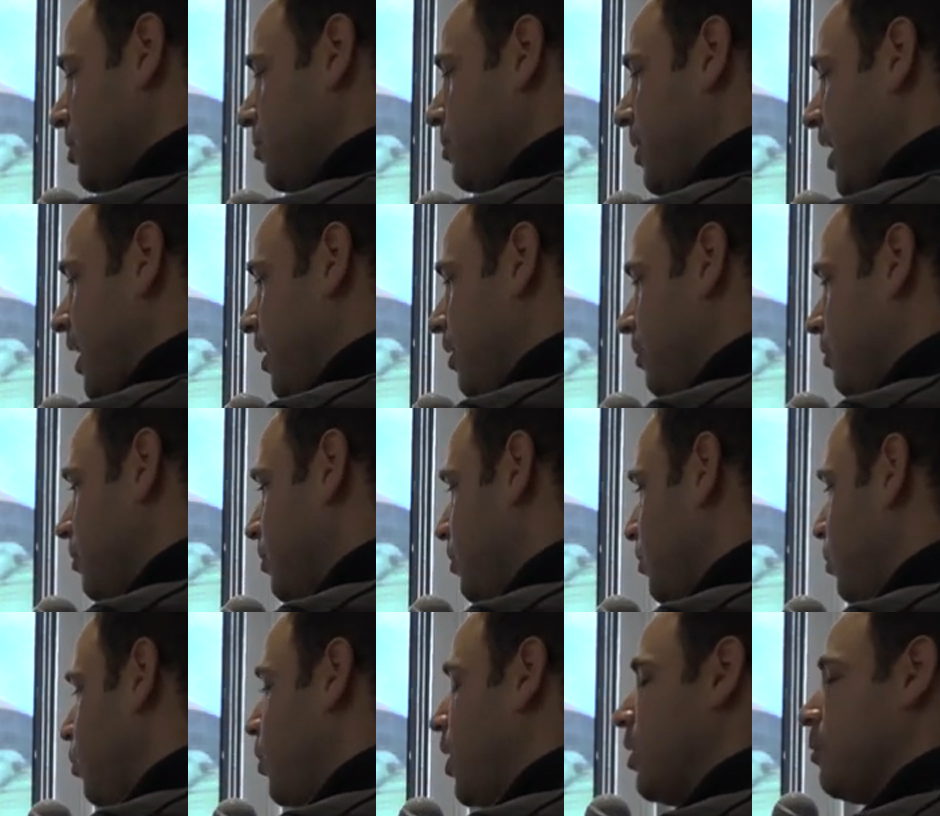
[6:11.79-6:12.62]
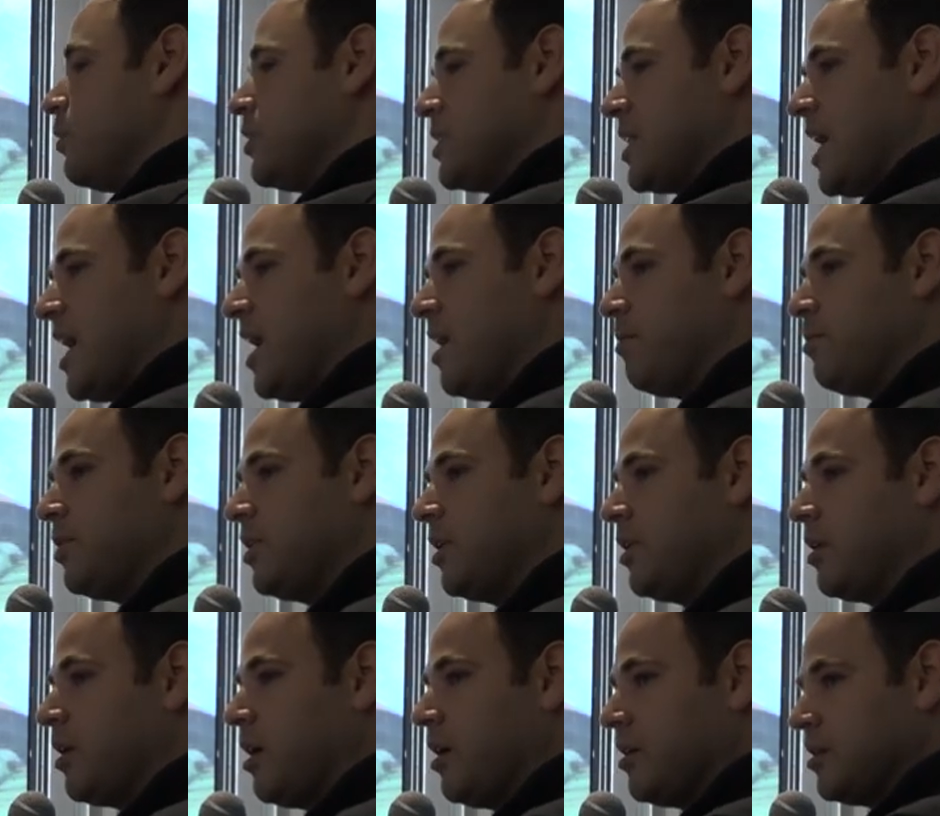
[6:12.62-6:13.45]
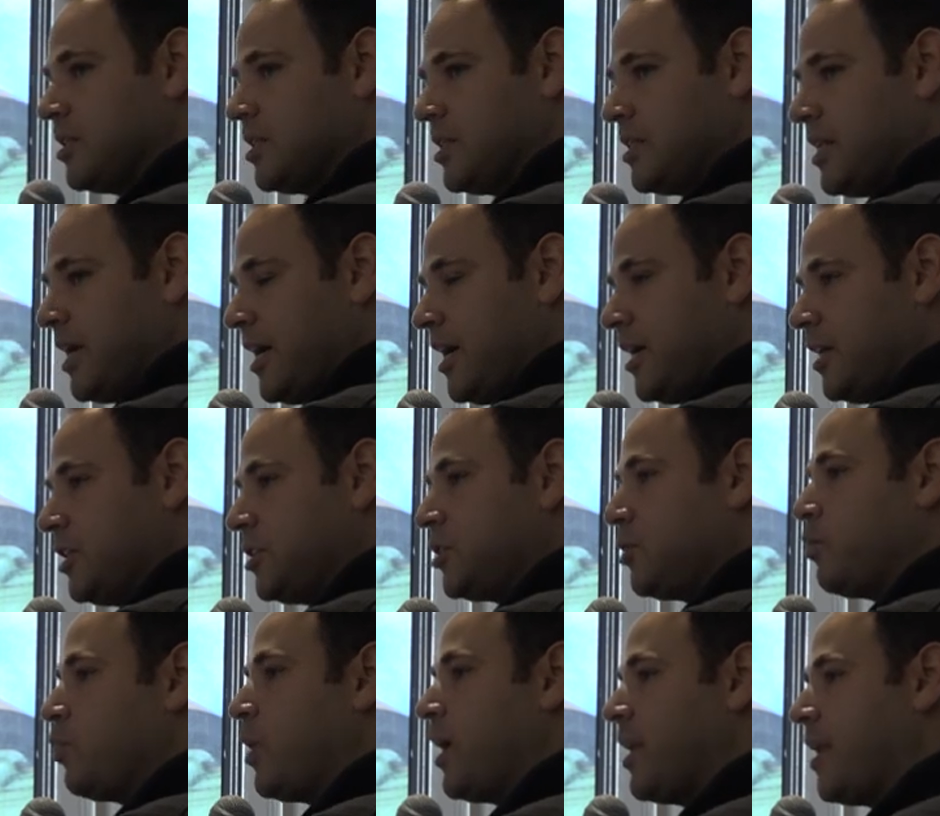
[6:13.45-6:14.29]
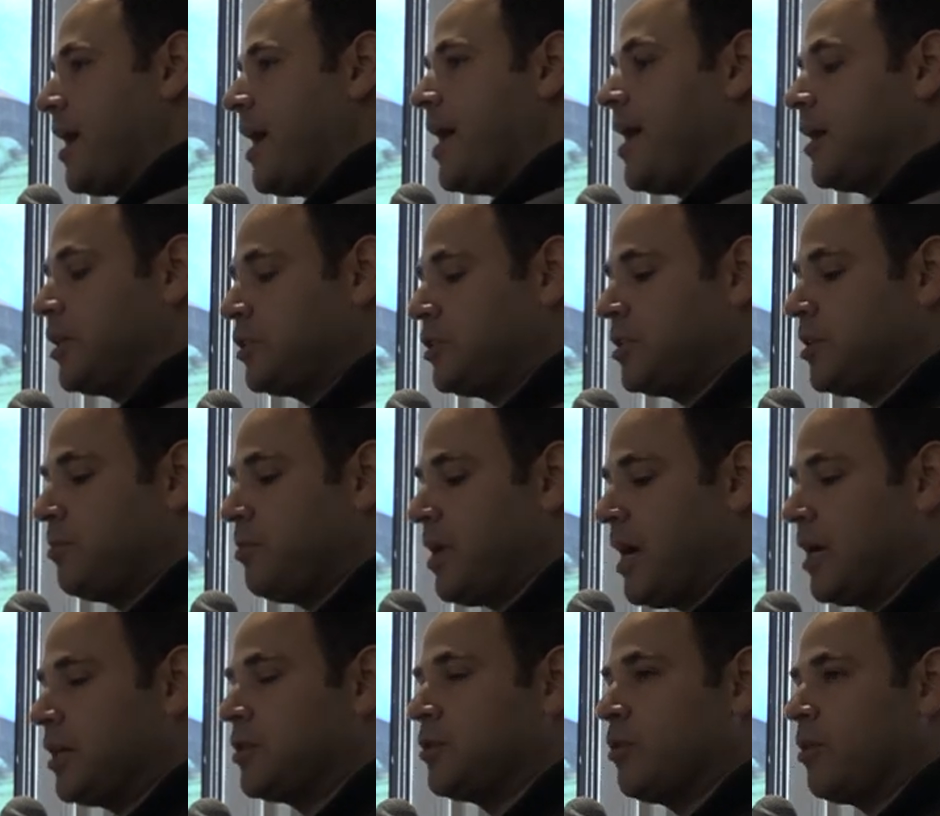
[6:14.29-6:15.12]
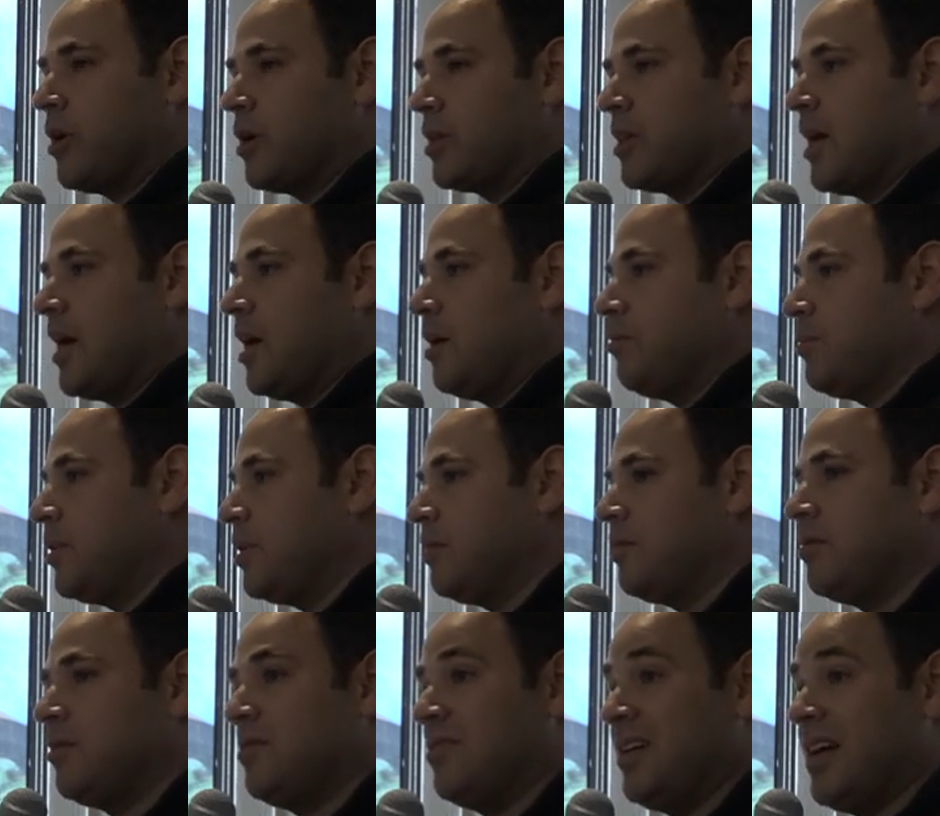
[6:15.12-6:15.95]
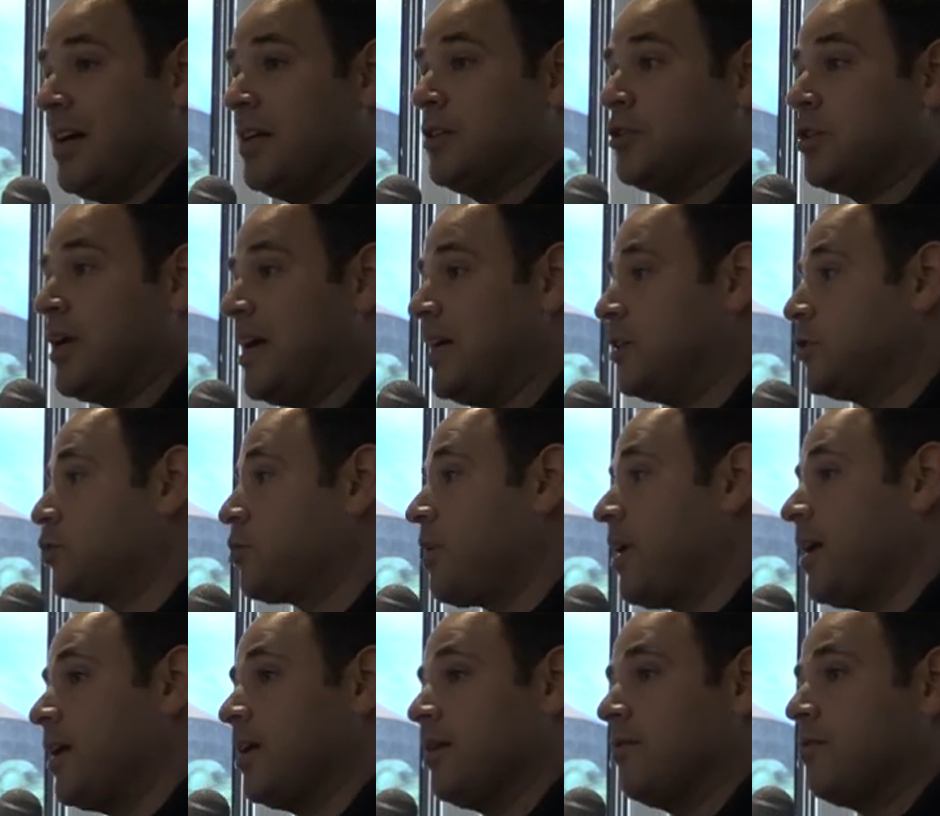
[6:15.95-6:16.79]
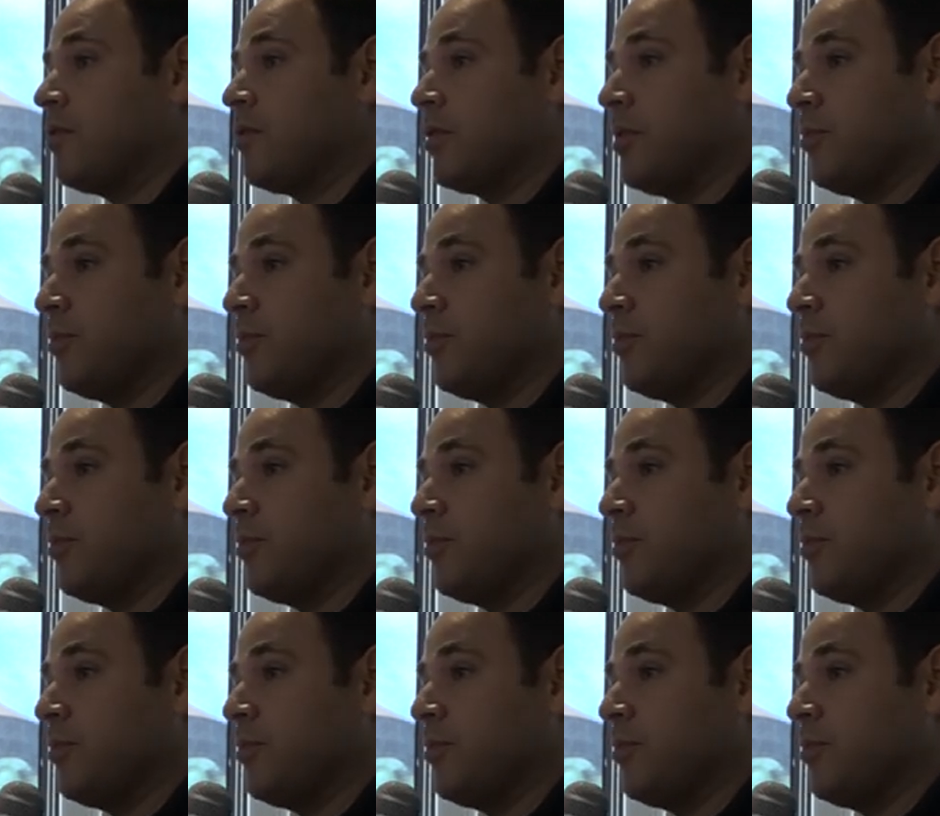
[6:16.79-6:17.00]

about what was happening on stage, went actually back to our lab and and, and tried it for